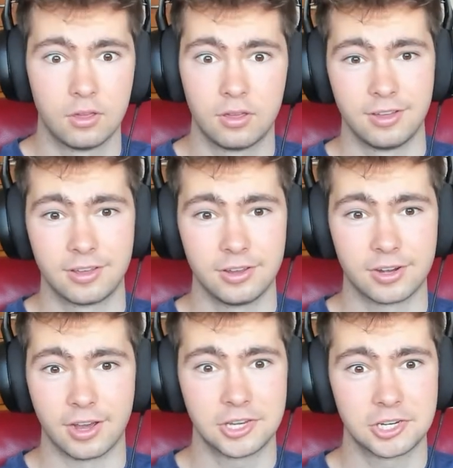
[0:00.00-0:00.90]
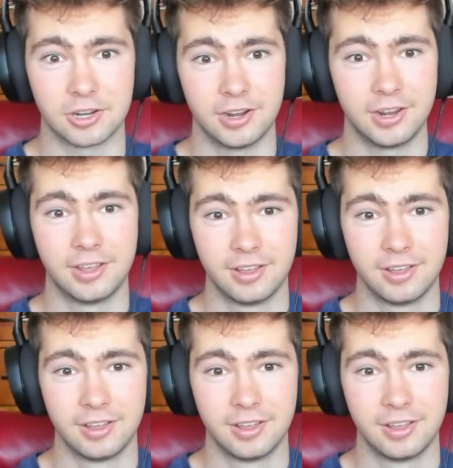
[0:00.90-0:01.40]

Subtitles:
Good God, Sean.